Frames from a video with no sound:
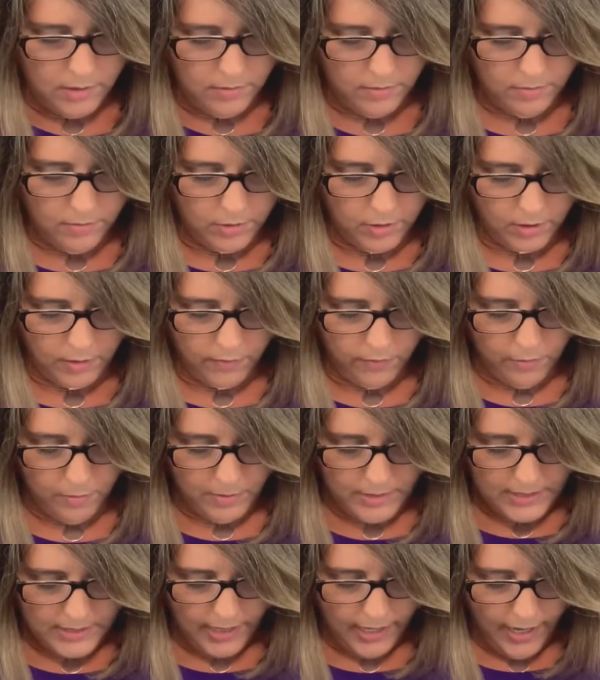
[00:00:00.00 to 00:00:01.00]
looking for
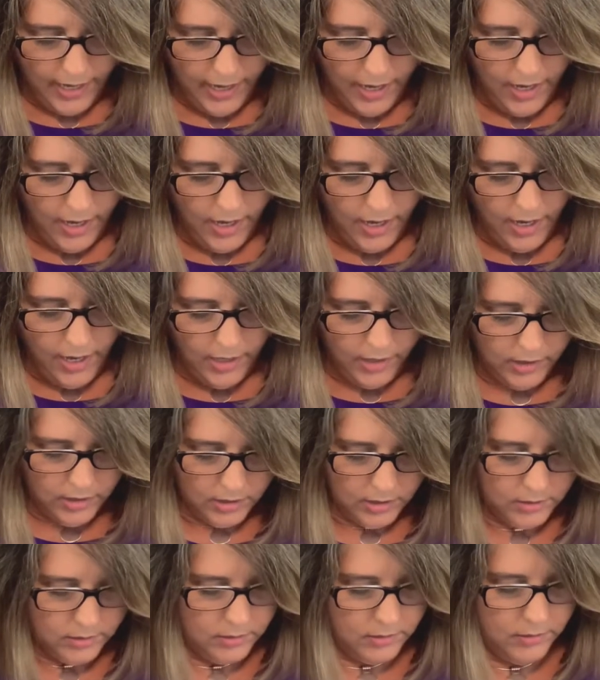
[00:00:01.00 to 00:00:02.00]
my tag.
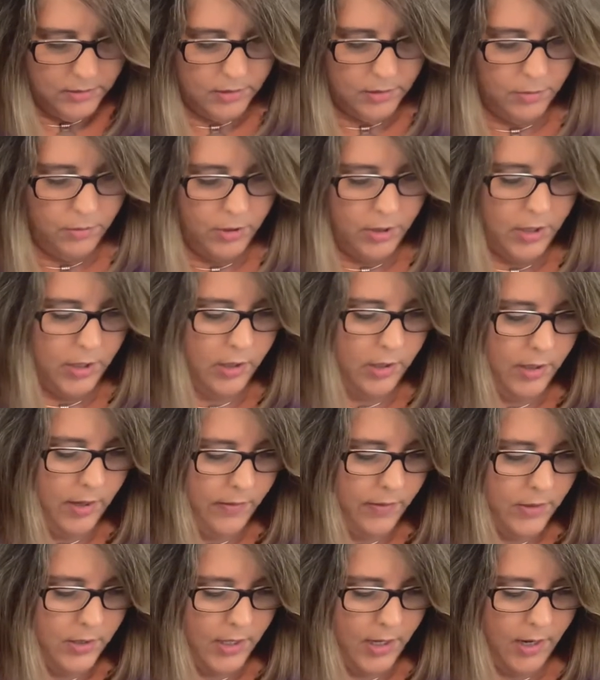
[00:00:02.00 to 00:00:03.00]
Somewhere in here I
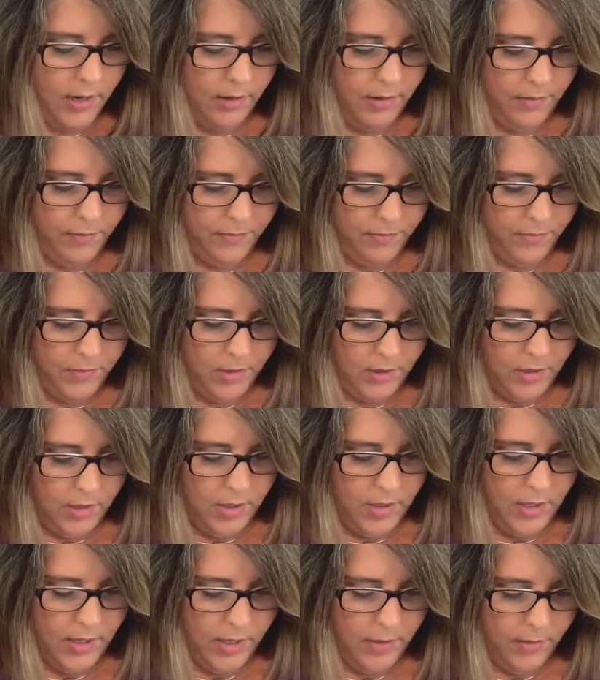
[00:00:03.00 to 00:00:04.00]
have the tag.
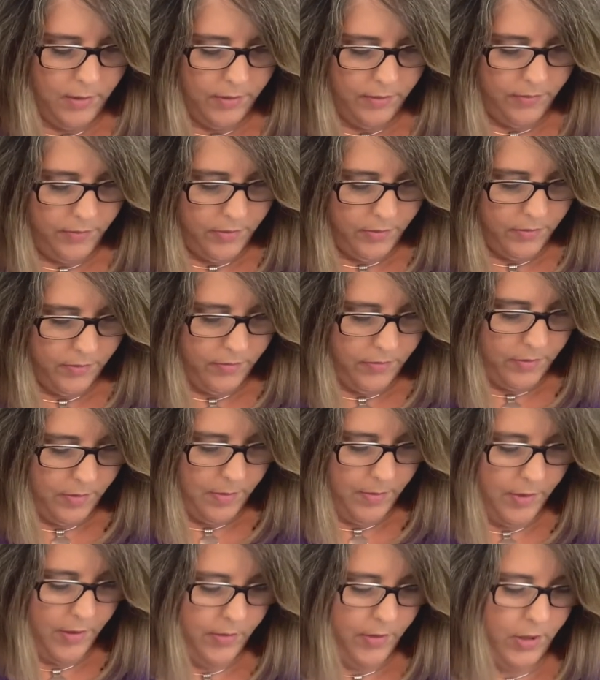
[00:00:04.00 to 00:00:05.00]
Anyway,
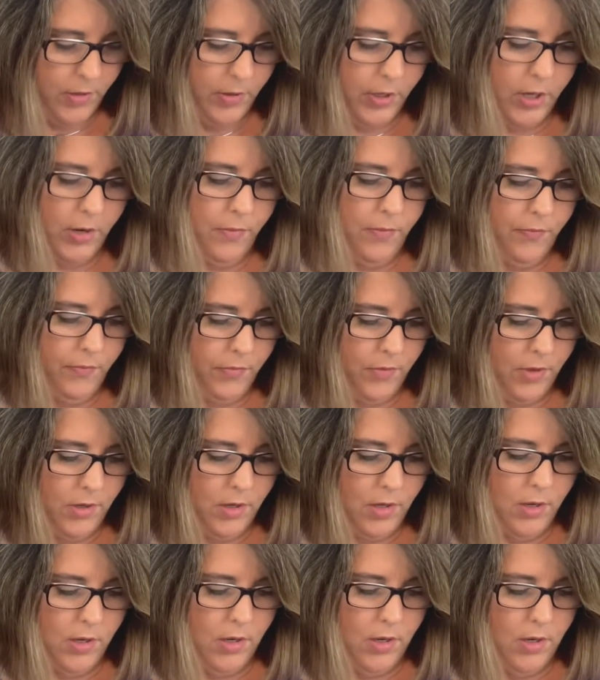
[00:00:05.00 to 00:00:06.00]
oh, there we go.
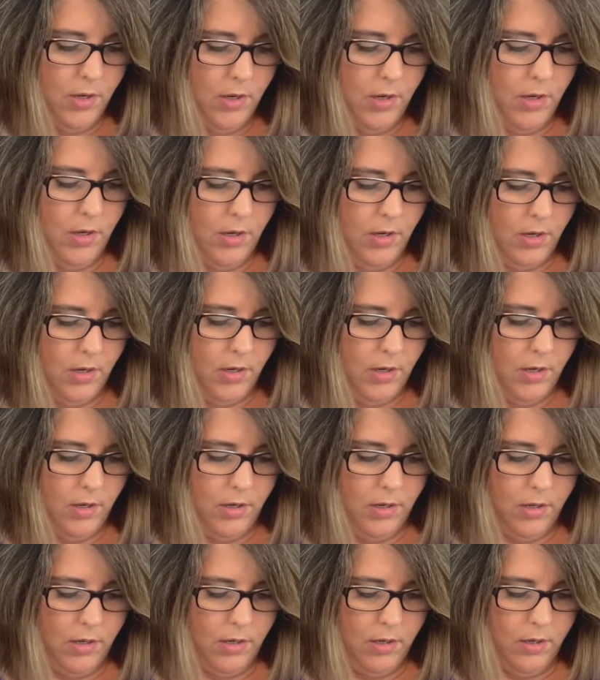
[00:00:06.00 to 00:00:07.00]

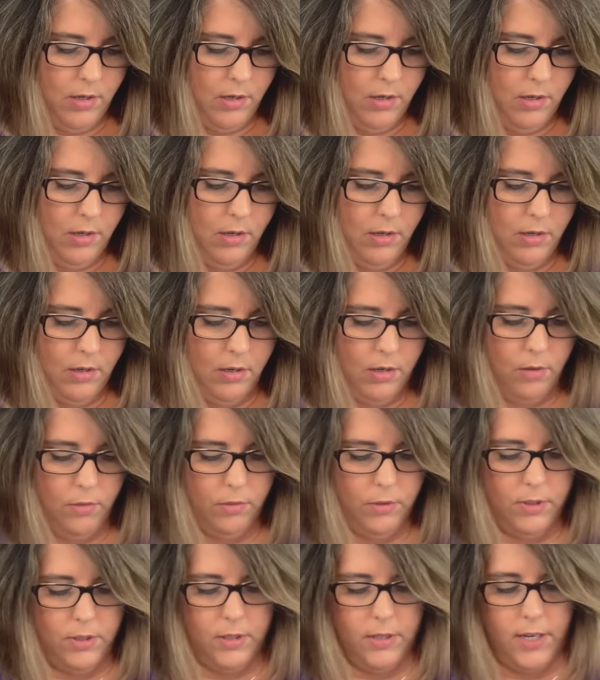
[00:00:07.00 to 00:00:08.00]
Oh,
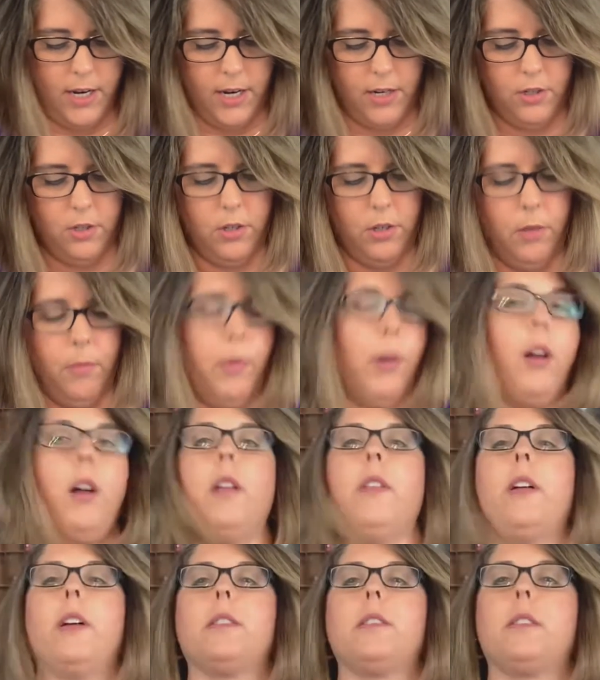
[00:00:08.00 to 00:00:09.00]
it's attached to the
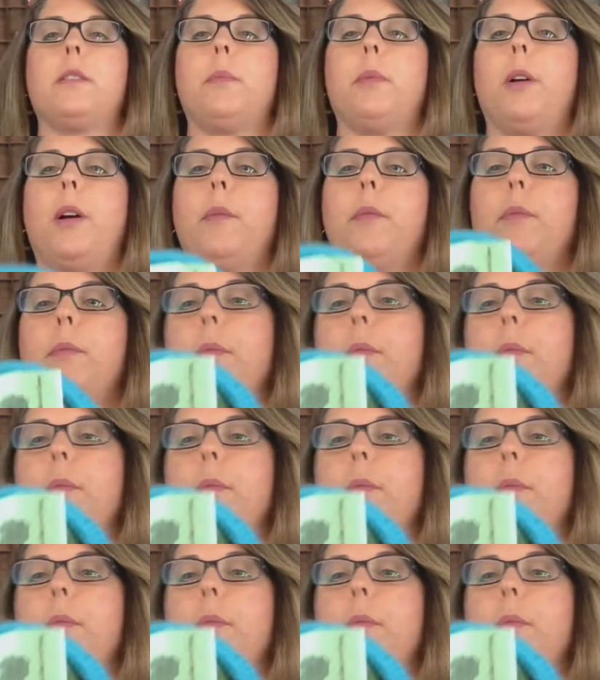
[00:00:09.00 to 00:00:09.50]
ball. That's the problem.